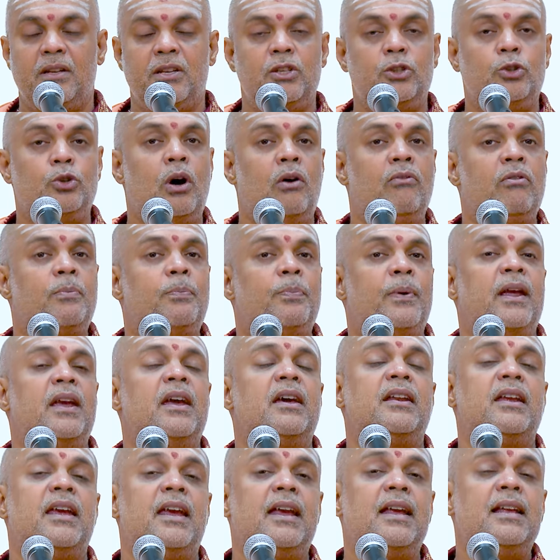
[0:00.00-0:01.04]
So our
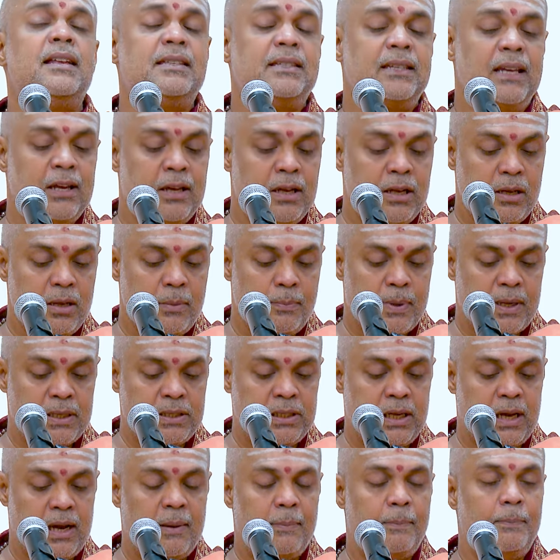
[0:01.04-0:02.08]
prayer is
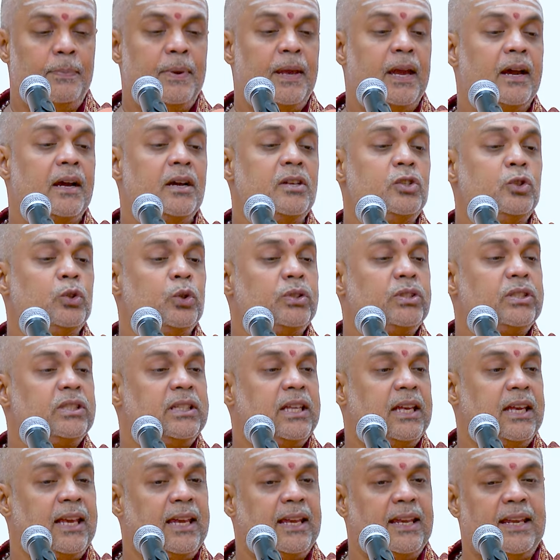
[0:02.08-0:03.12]
prajabhyaha
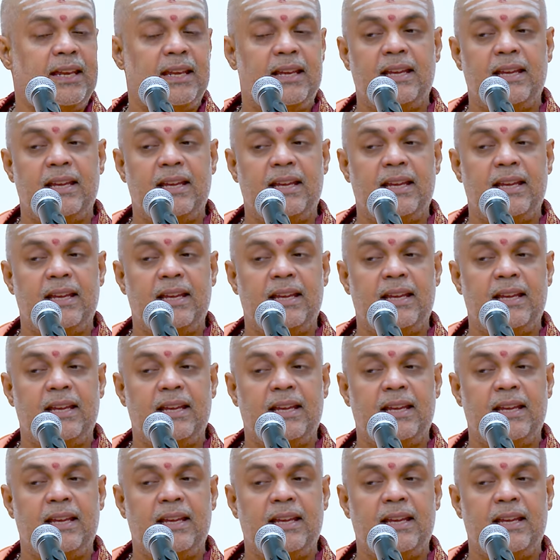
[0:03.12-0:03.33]
swasti.